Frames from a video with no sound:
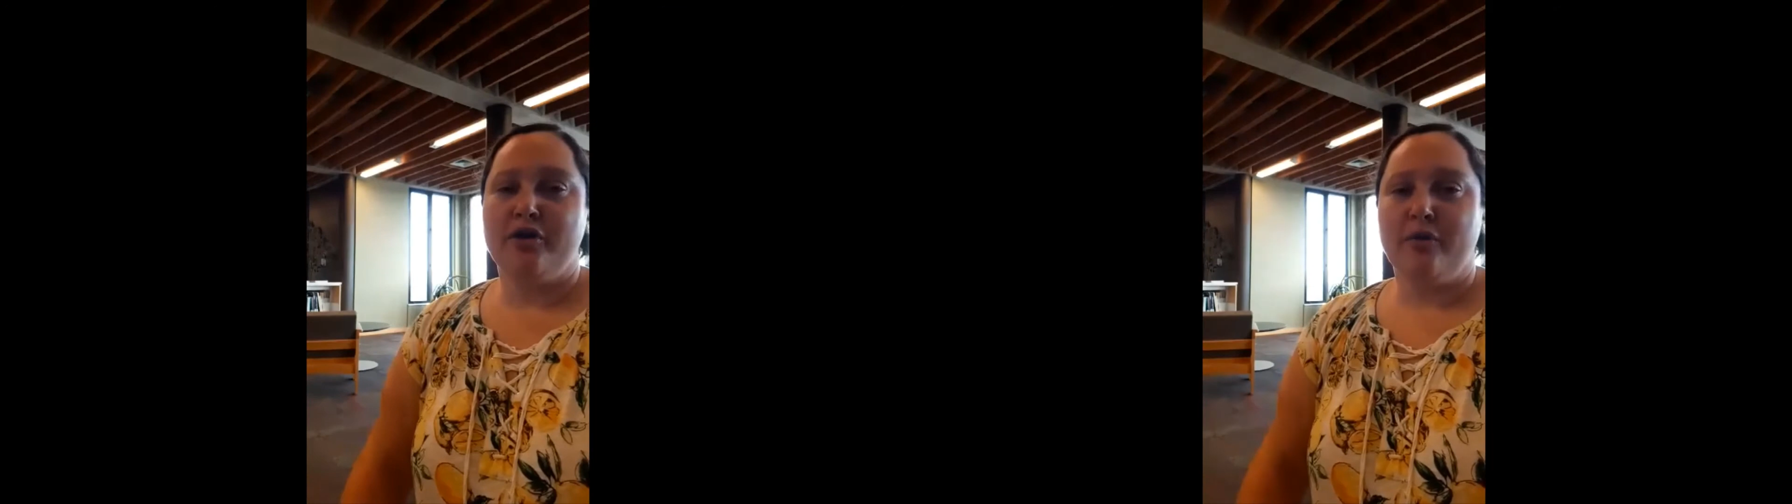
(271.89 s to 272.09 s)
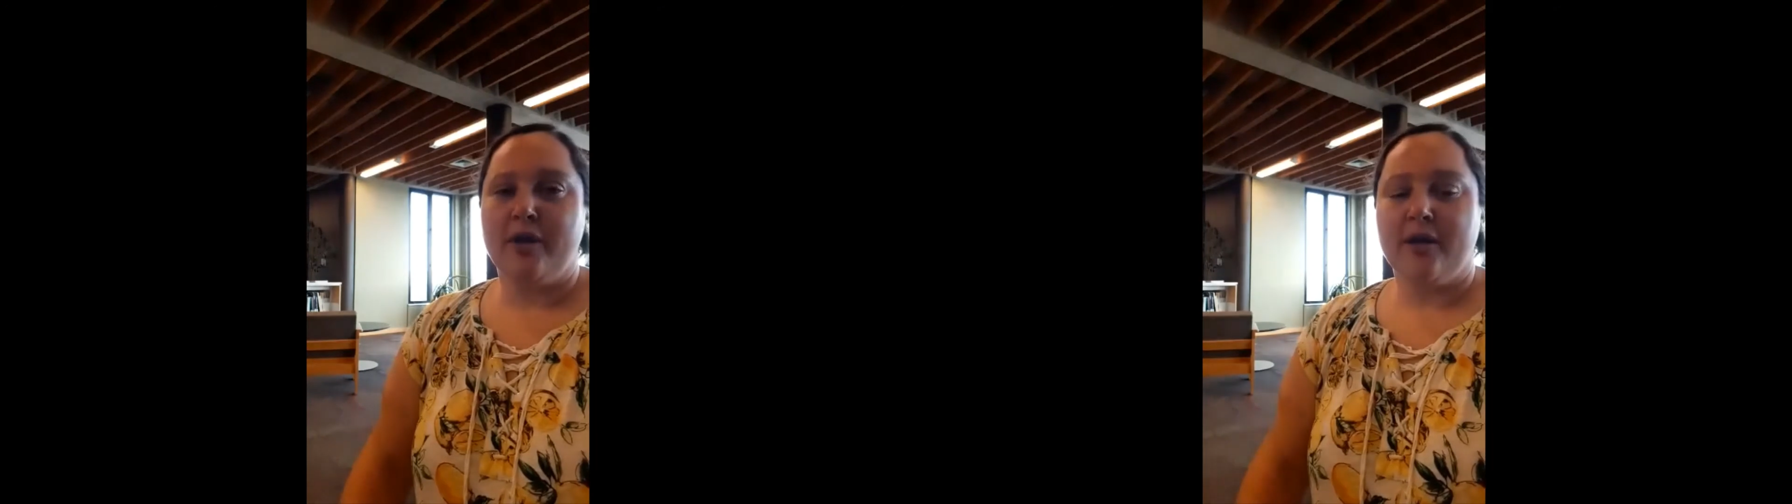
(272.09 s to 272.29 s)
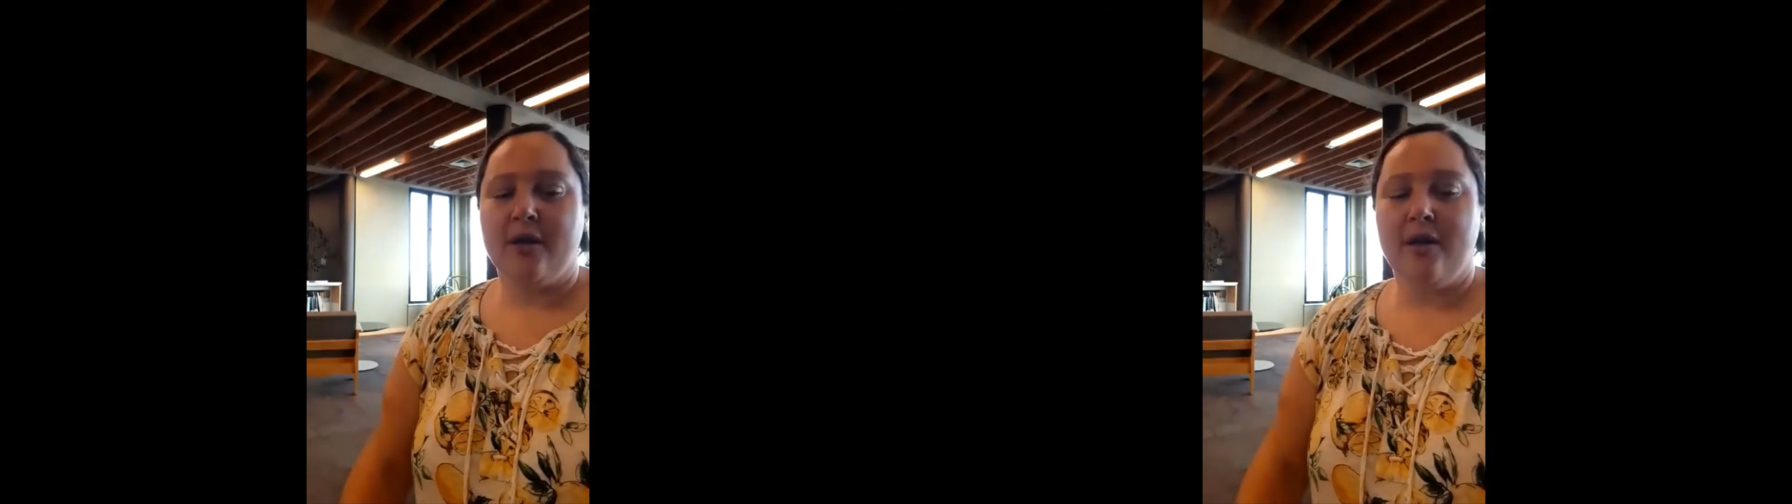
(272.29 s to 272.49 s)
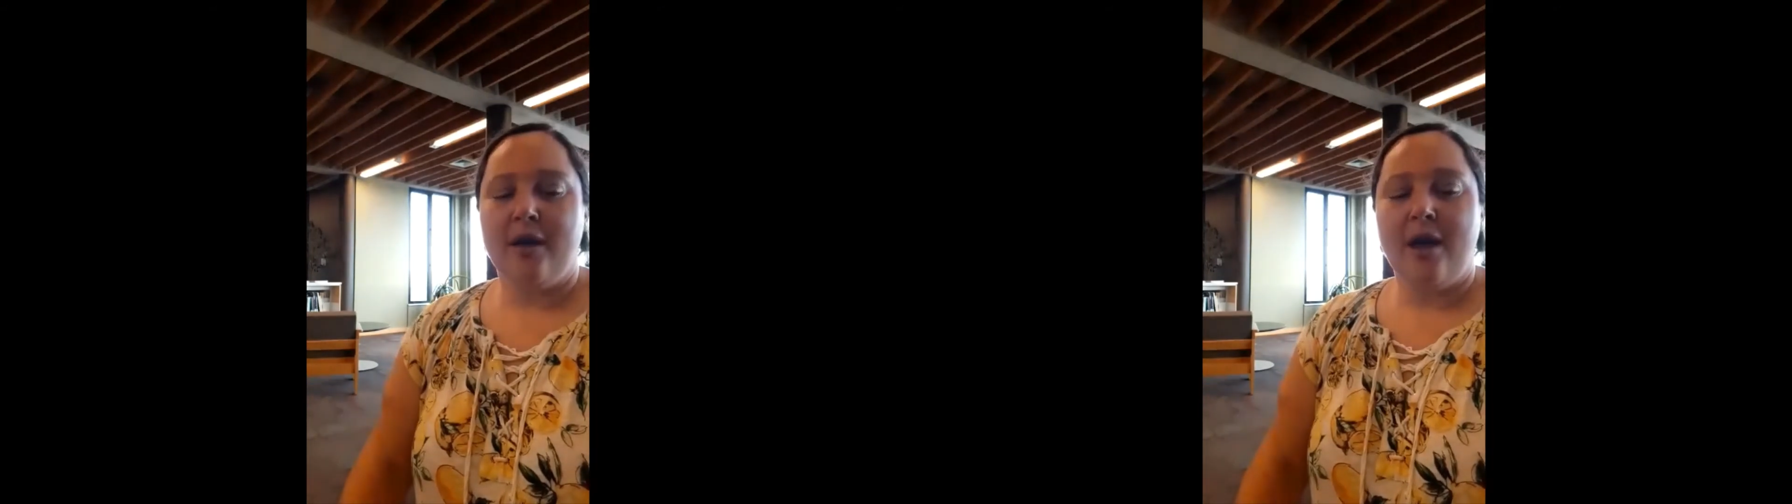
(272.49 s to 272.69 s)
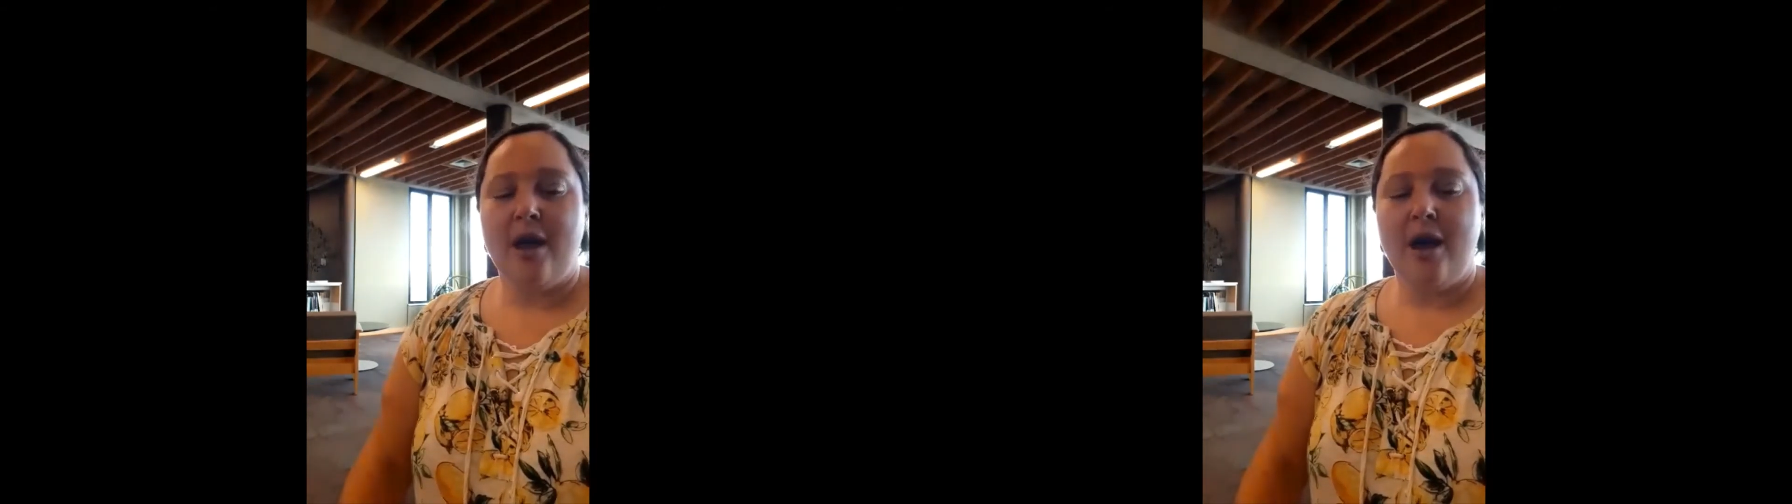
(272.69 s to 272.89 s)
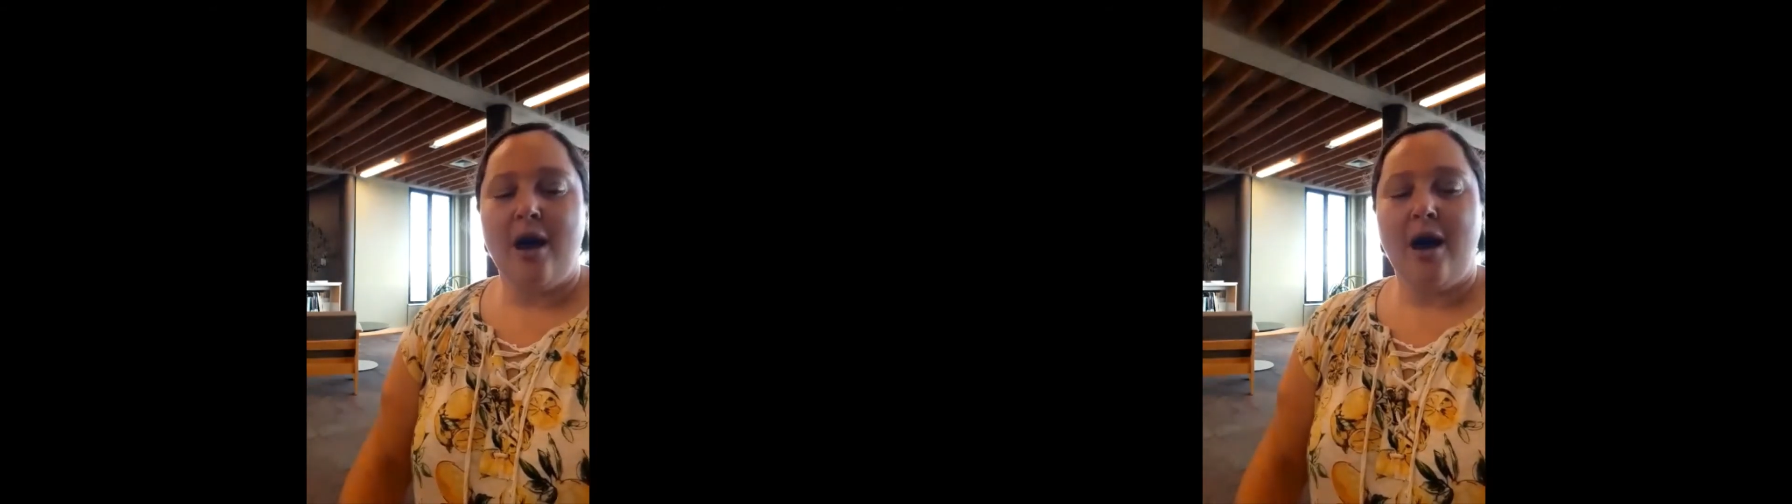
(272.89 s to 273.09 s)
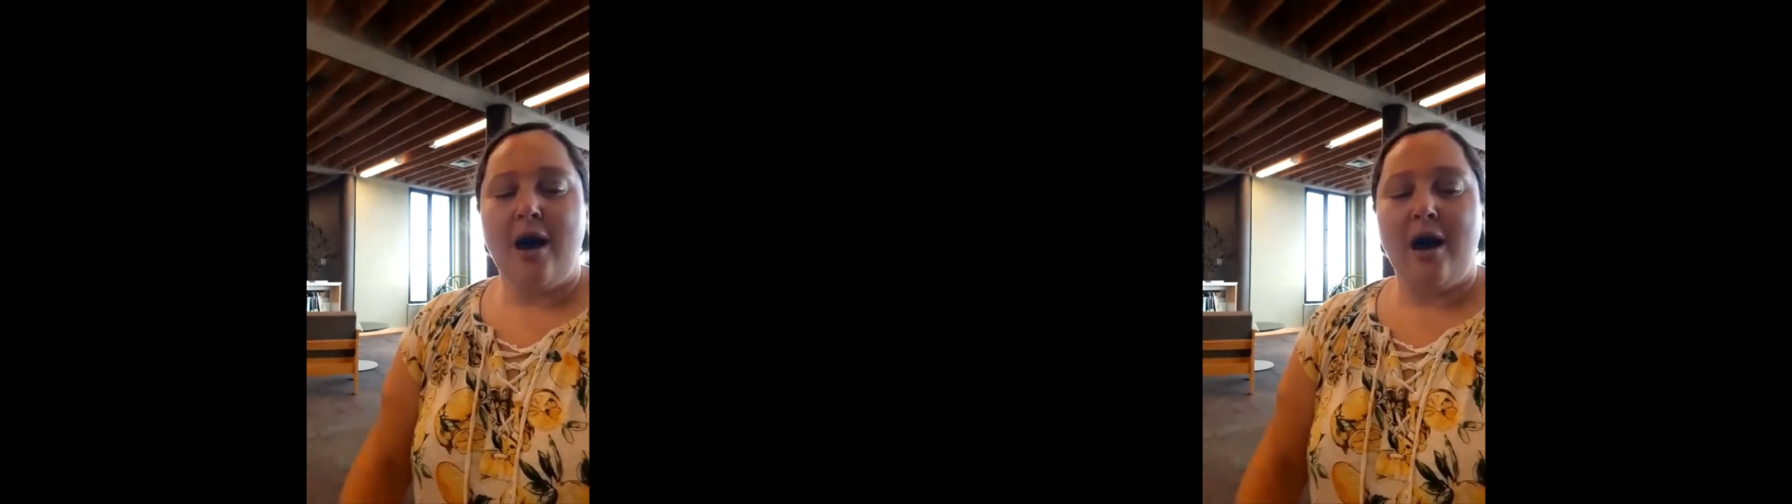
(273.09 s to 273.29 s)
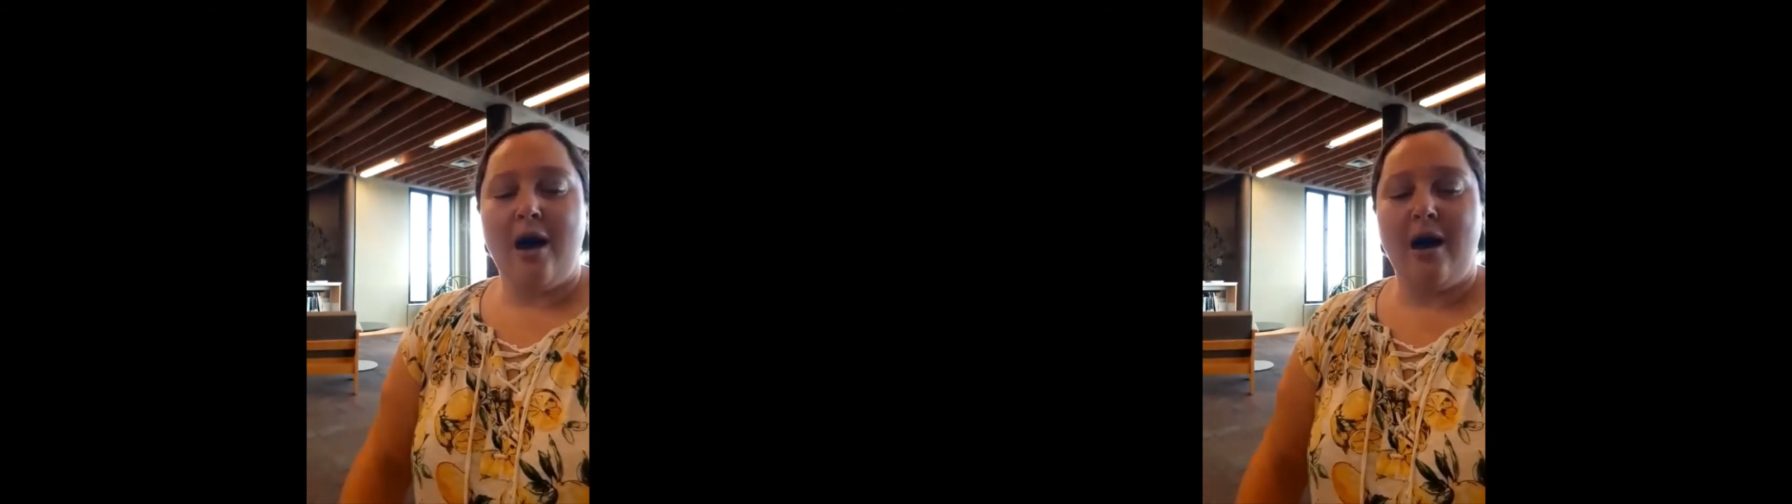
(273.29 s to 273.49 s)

If you love drawing,